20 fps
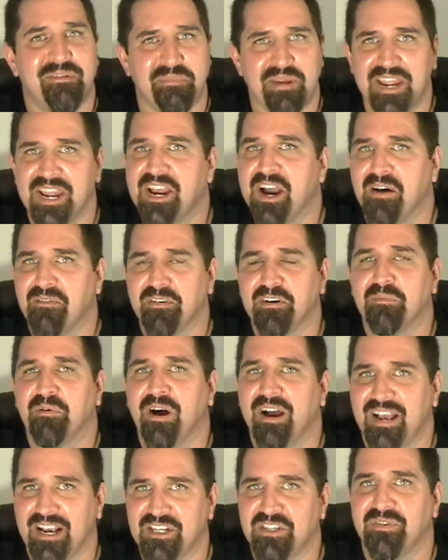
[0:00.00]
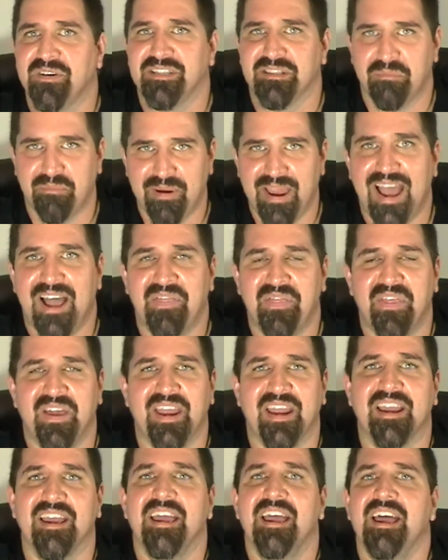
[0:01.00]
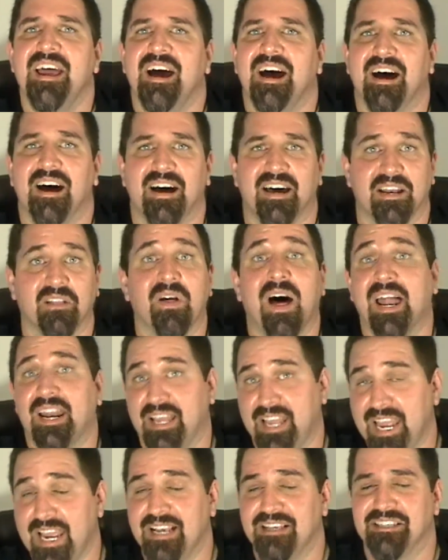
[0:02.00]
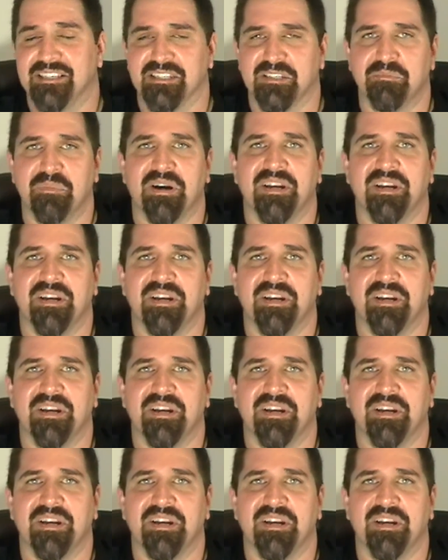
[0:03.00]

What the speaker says: Being comfortable actually is a bad thing in a lot of cases,